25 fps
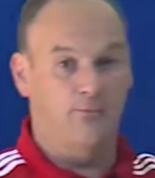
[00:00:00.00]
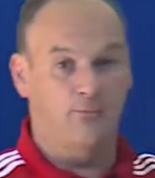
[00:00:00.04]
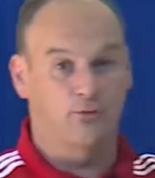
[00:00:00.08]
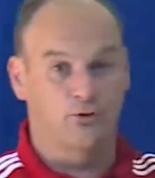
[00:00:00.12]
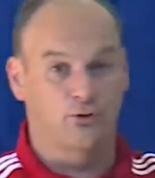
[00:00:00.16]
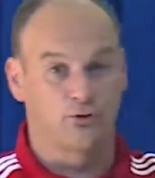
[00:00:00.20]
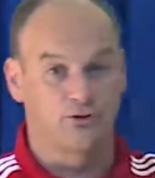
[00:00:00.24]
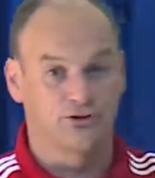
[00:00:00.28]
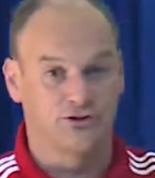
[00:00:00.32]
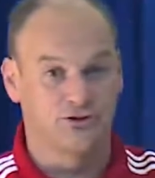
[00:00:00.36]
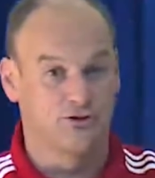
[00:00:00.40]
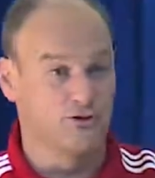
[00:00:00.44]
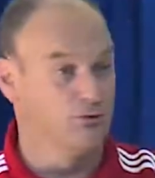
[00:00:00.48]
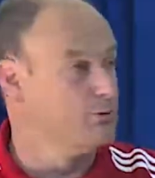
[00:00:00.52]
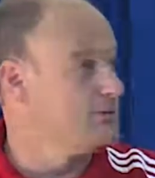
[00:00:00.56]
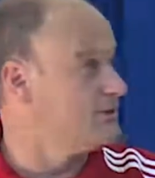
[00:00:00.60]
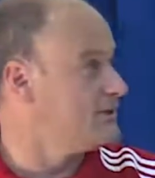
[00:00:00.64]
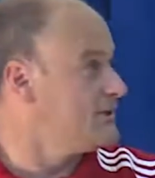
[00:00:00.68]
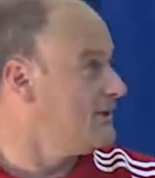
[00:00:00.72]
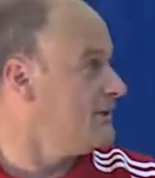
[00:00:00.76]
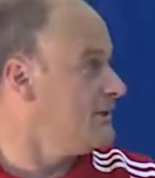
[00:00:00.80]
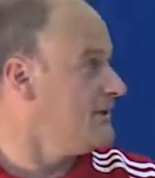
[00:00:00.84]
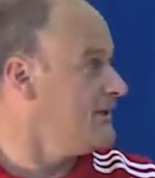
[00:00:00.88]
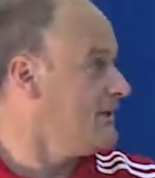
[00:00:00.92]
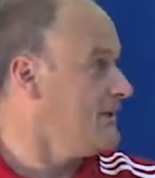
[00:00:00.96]

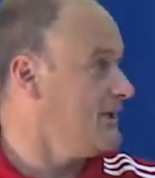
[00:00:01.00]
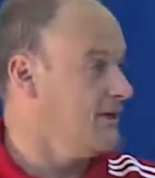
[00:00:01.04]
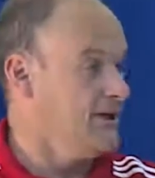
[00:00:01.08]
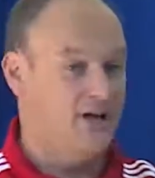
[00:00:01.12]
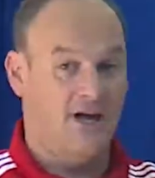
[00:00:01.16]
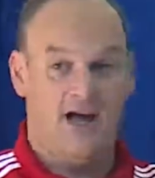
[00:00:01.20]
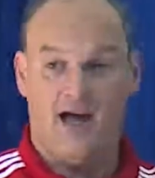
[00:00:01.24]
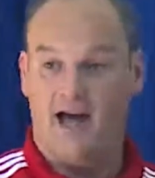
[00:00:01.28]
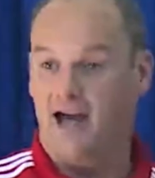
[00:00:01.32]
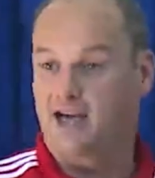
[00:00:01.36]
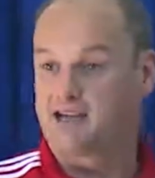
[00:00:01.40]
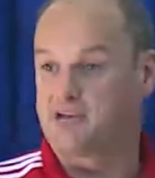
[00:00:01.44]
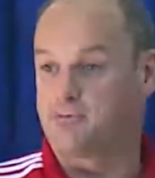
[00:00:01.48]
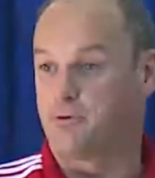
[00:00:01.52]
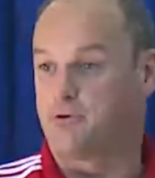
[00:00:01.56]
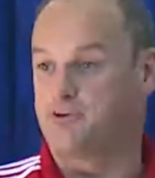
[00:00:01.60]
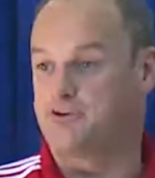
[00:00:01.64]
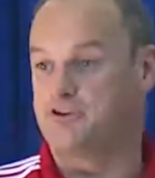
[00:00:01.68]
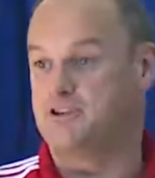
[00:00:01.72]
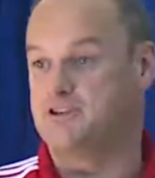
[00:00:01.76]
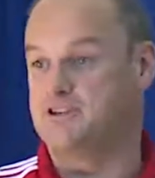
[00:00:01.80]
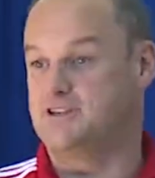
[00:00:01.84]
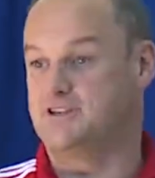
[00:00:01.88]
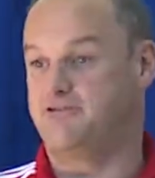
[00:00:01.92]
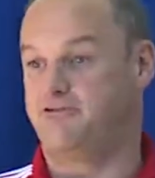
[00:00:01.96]
Continuity,
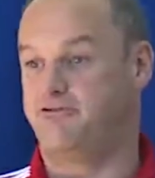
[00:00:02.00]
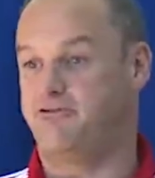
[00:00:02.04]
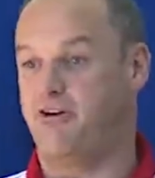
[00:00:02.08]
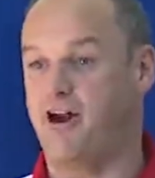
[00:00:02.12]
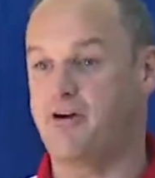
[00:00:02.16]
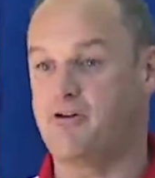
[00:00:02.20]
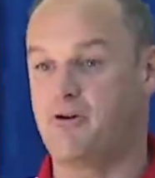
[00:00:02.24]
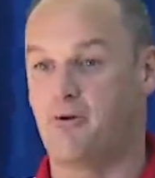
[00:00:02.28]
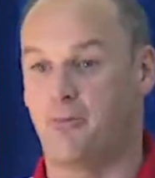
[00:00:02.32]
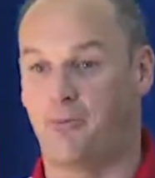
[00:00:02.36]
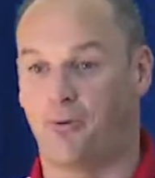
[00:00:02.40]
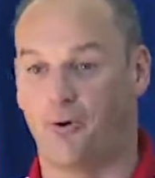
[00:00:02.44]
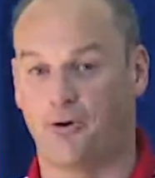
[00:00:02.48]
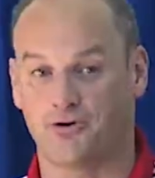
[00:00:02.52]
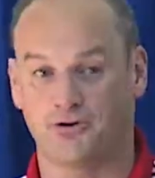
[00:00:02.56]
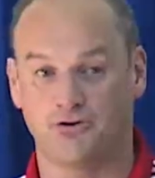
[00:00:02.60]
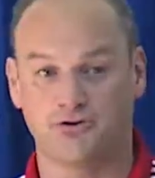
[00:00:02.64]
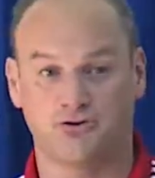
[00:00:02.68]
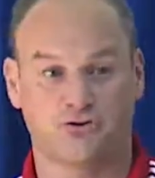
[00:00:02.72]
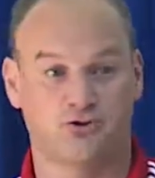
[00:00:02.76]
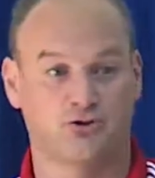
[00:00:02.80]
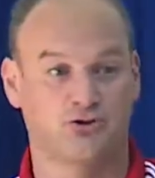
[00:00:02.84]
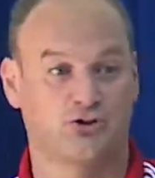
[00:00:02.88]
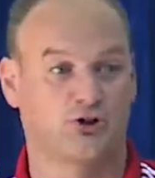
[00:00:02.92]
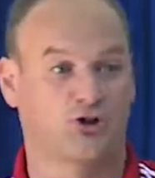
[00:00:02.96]
expertise is very important.
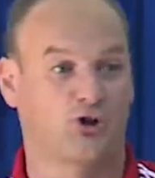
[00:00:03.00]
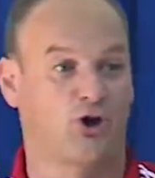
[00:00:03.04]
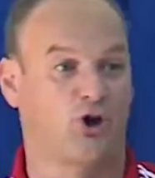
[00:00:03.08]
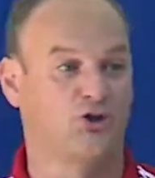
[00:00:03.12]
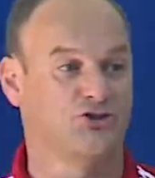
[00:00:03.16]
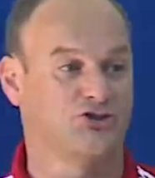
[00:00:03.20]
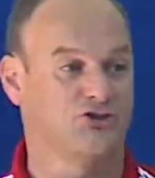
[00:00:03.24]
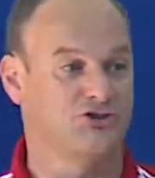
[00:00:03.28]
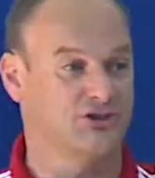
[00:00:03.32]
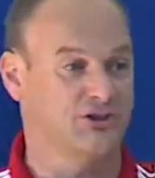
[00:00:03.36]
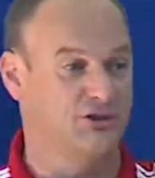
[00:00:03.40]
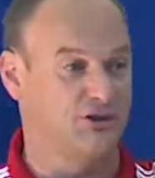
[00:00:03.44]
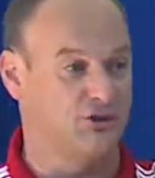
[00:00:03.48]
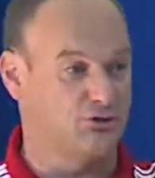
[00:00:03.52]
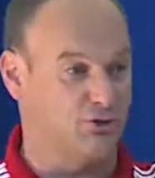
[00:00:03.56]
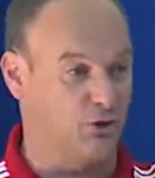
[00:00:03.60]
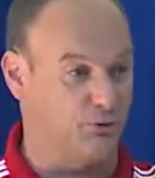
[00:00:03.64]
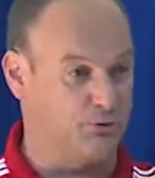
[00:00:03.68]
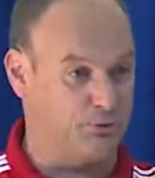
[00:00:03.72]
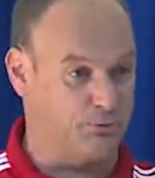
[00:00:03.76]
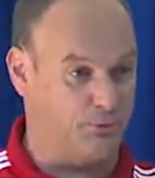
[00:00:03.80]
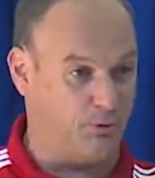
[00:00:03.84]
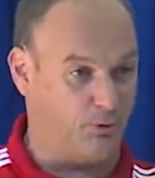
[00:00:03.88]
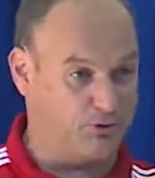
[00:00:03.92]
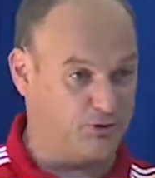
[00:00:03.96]
So the coaches in the top
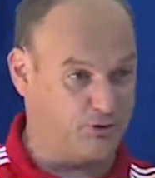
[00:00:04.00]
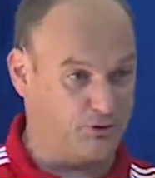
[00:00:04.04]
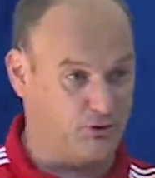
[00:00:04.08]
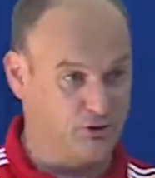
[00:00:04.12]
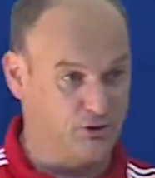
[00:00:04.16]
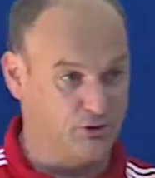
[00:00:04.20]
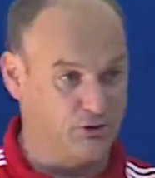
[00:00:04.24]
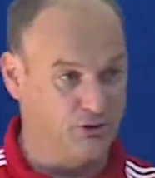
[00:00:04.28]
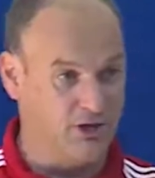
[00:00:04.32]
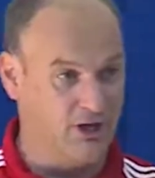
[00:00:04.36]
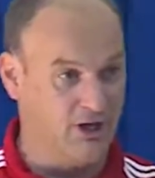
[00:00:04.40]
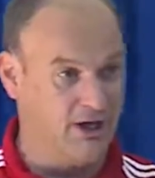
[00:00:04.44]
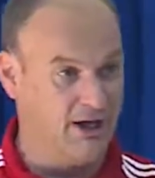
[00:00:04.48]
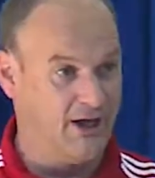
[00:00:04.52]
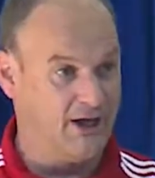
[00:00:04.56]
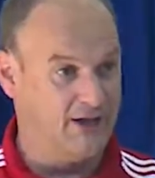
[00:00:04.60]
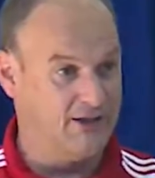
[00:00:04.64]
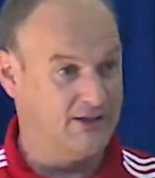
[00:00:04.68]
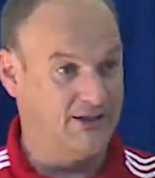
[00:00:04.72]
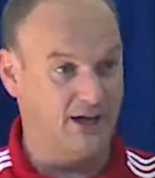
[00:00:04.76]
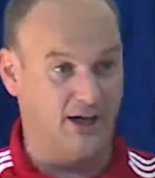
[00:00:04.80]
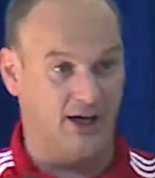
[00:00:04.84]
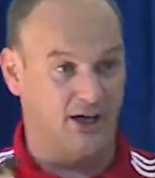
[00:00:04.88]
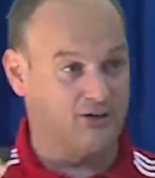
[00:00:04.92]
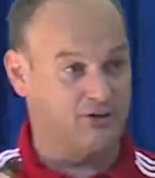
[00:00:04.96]
sport school,
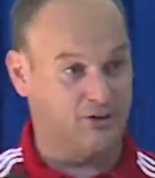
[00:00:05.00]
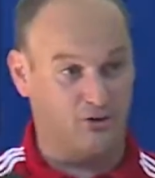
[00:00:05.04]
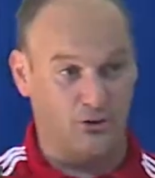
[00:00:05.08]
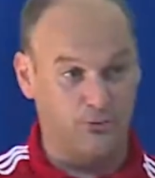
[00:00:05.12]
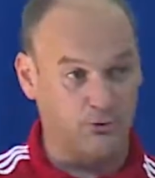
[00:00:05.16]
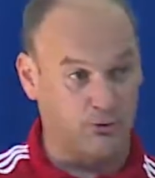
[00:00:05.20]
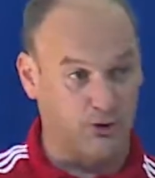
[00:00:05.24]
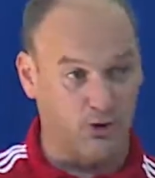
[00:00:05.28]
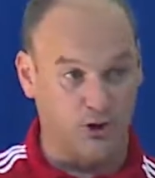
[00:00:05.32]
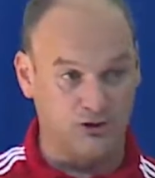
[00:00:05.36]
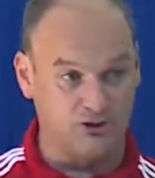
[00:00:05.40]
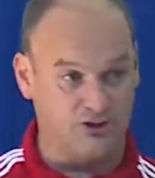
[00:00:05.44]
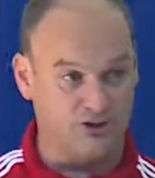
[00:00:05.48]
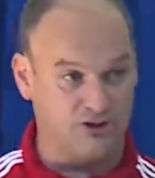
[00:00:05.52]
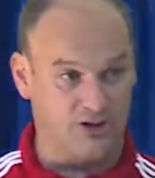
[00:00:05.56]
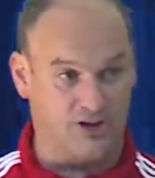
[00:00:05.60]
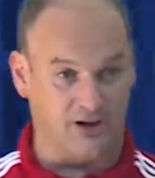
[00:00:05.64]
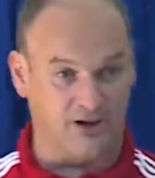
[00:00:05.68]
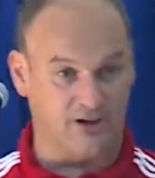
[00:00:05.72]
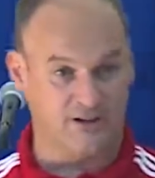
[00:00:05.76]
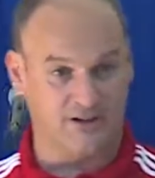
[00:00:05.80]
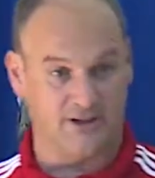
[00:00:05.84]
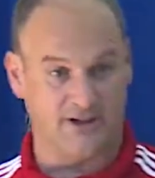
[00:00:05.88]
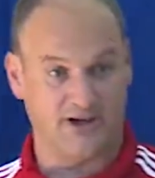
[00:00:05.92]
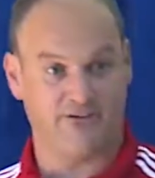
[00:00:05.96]
some coaches
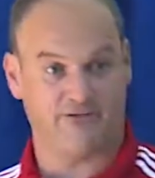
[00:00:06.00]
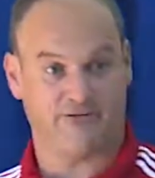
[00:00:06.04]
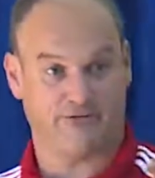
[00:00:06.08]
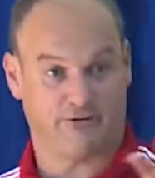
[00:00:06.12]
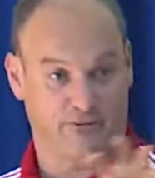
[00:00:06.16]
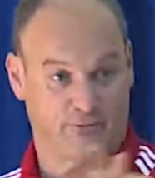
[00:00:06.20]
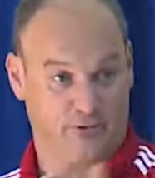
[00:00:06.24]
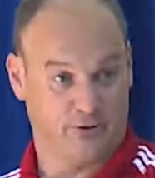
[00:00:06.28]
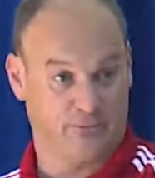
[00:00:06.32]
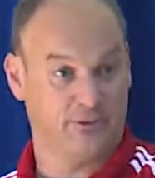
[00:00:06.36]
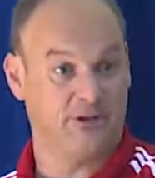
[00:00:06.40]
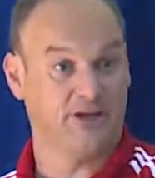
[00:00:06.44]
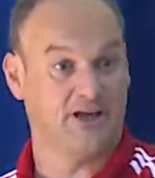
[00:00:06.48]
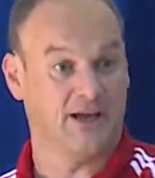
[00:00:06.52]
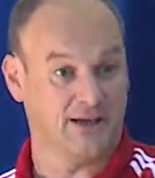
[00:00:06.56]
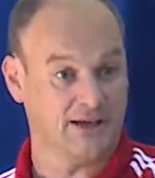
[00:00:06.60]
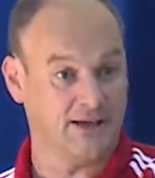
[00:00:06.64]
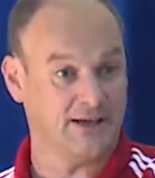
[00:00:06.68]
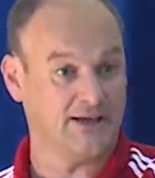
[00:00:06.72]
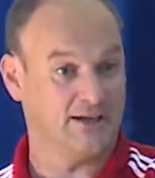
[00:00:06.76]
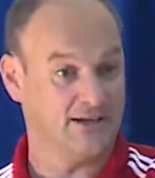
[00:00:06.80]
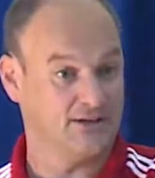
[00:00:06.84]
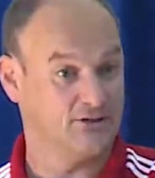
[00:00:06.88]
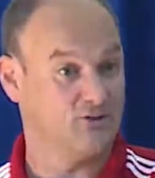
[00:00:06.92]
are there from the beginning.